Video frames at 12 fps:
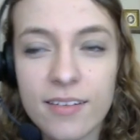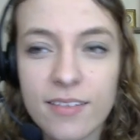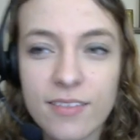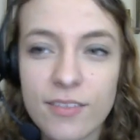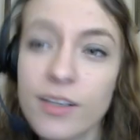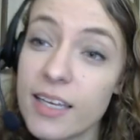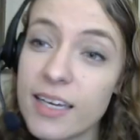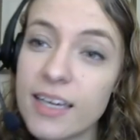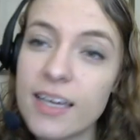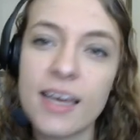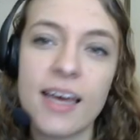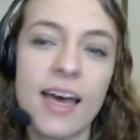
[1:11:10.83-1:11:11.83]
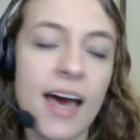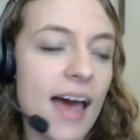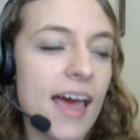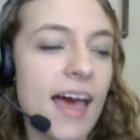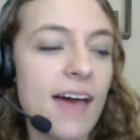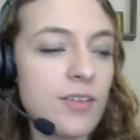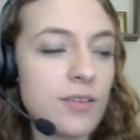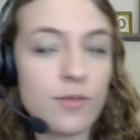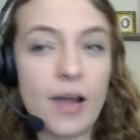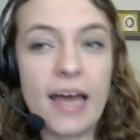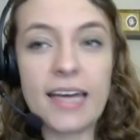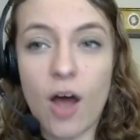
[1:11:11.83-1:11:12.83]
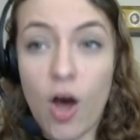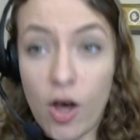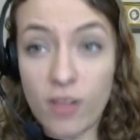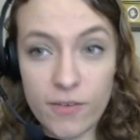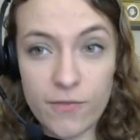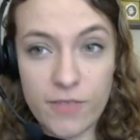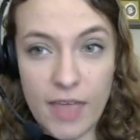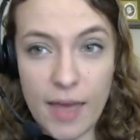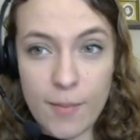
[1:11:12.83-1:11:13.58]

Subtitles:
Really? I haven't read all of them.